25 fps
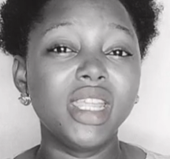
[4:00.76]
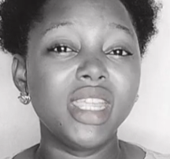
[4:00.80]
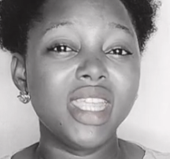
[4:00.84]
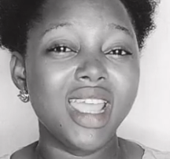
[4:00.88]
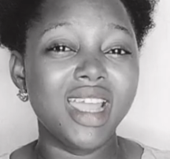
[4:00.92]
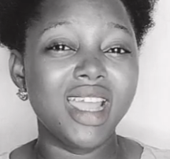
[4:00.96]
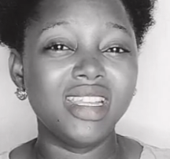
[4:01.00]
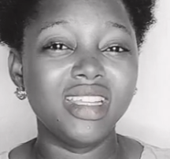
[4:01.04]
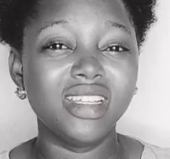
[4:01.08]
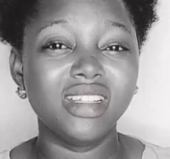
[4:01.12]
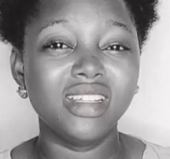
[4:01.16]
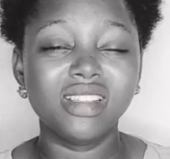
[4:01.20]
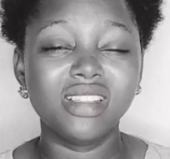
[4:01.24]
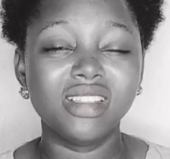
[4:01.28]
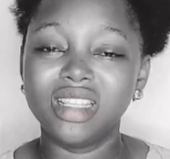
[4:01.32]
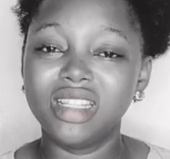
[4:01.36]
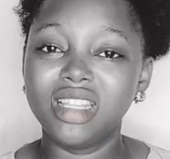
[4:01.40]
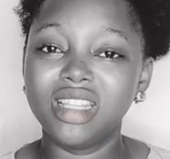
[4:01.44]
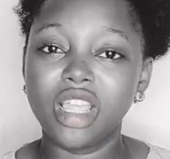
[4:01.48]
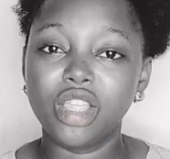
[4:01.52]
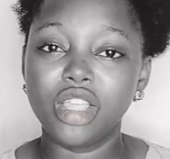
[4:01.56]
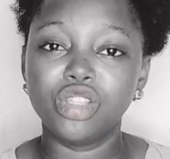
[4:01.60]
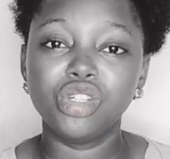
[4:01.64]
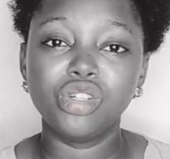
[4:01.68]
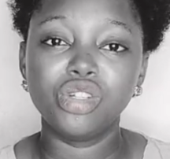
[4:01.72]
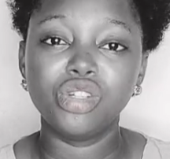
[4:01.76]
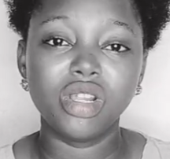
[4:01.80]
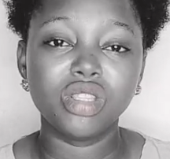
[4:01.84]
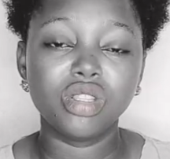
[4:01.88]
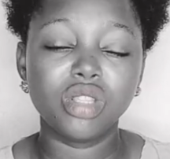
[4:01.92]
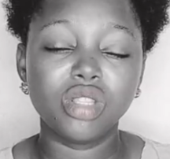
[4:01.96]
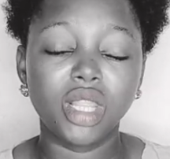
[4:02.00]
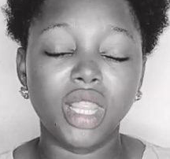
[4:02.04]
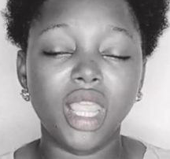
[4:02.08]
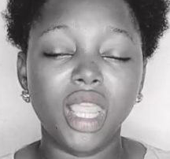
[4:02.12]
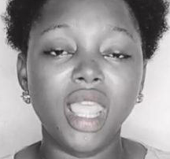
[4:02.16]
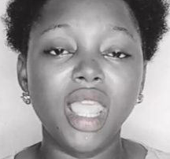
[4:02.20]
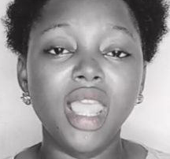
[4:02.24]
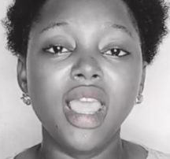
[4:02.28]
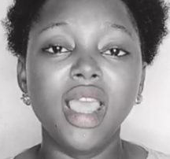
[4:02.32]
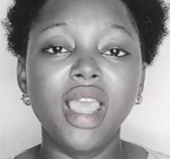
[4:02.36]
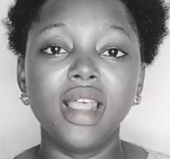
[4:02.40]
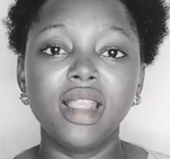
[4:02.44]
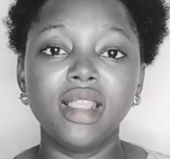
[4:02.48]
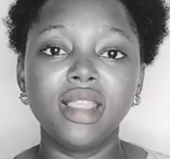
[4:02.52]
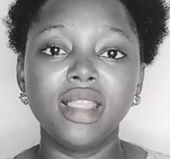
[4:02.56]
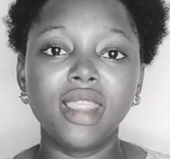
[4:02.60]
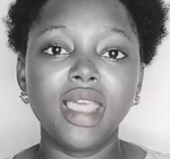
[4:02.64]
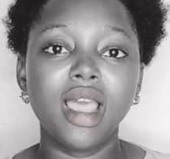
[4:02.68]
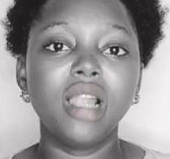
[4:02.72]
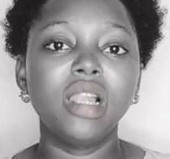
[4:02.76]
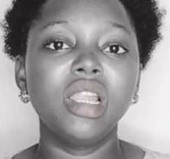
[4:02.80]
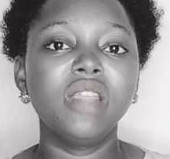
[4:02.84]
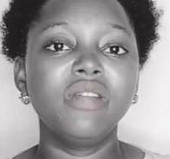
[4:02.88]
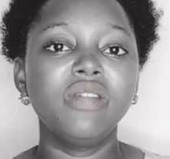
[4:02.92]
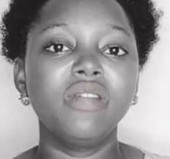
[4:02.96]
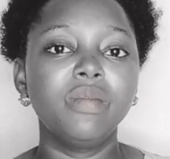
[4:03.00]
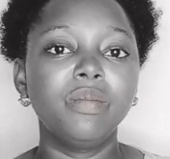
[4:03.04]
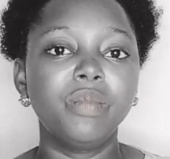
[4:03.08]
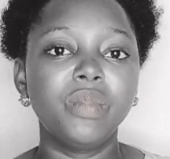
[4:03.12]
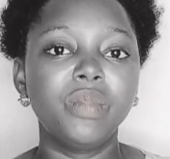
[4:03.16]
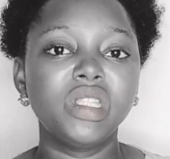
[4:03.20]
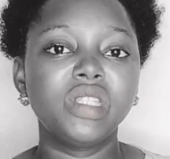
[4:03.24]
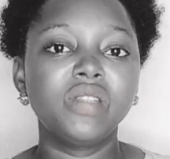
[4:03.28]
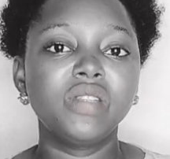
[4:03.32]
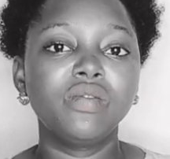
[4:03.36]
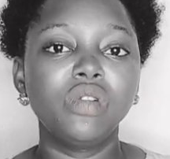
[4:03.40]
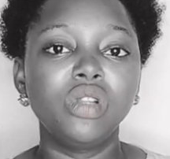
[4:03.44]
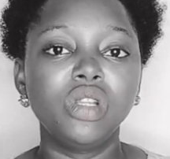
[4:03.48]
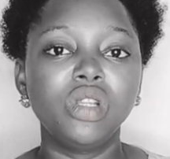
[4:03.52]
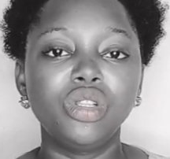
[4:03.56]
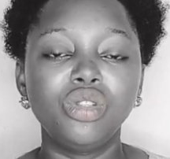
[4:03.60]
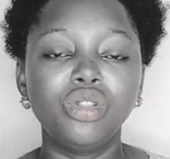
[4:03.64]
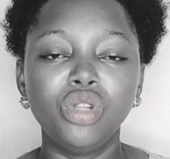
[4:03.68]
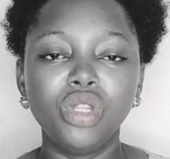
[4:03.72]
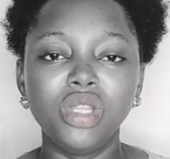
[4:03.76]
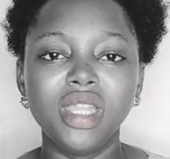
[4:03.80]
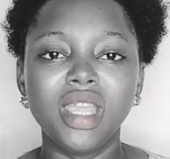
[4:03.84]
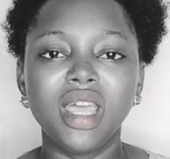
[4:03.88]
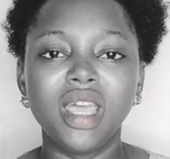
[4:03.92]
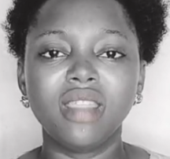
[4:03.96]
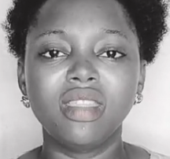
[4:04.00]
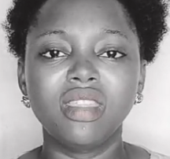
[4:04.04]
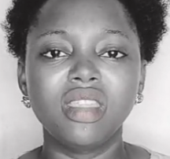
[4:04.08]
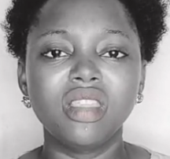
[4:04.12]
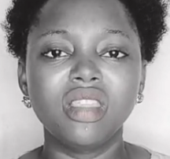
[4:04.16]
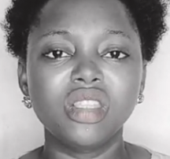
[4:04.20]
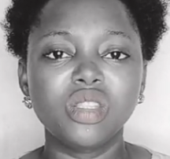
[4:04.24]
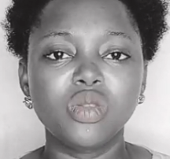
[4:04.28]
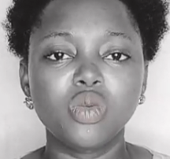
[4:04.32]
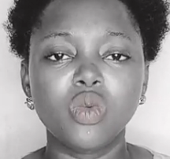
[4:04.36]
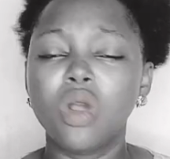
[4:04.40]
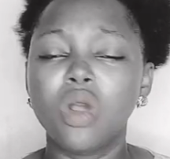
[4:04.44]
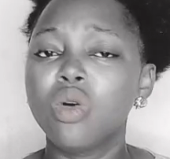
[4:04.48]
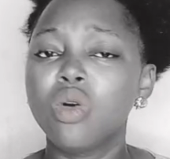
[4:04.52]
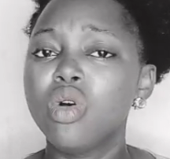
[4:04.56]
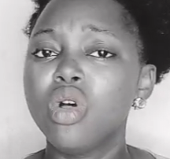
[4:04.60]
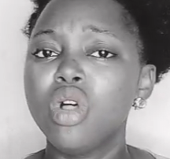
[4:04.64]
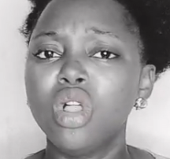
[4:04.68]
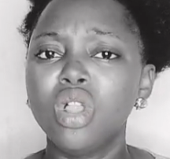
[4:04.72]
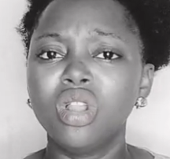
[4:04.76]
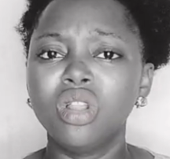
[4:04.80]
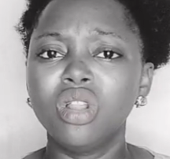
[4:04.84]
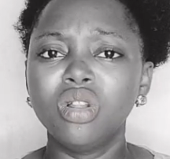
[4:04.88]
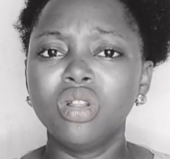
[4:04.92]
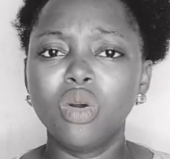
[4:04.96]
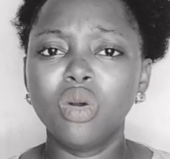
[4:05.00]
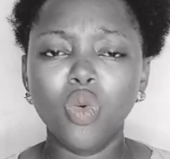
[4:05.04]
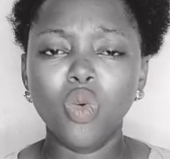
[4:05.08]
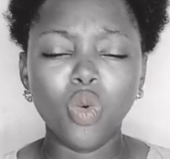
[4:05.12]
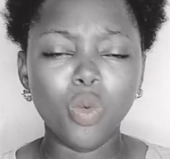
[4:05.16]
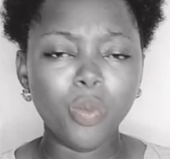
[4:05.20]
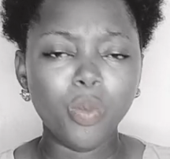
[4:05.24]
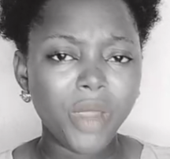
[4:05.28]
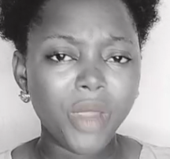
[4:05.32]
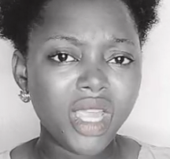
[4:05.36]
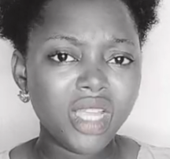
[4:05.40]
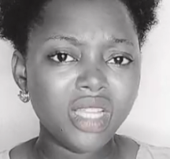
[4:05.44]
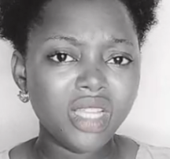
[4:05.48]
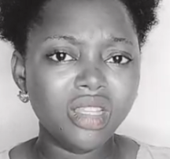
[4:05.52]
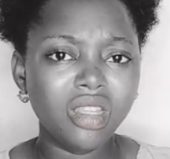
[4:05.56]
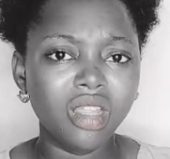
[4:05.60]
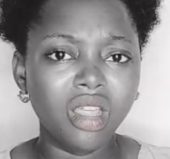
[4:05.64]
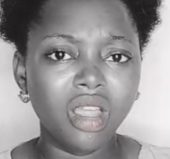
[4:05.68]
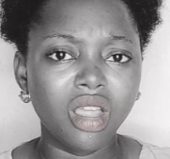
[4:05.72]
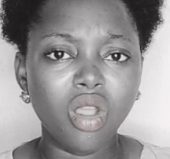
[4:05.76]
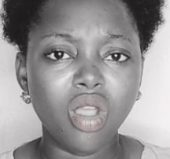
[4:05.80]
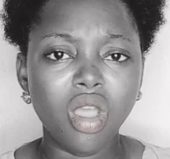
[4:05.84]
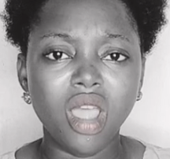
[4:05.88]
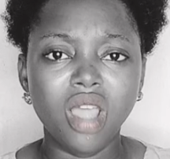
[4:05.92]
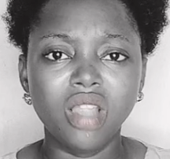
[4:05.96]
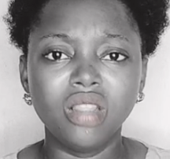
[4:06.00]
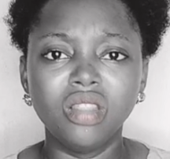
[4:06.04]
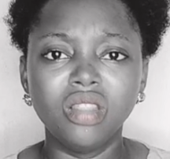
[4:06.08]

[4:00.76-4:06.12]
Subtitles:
Ghanaians in Nigeria today, they are living peacefully, doing their things well, obeying the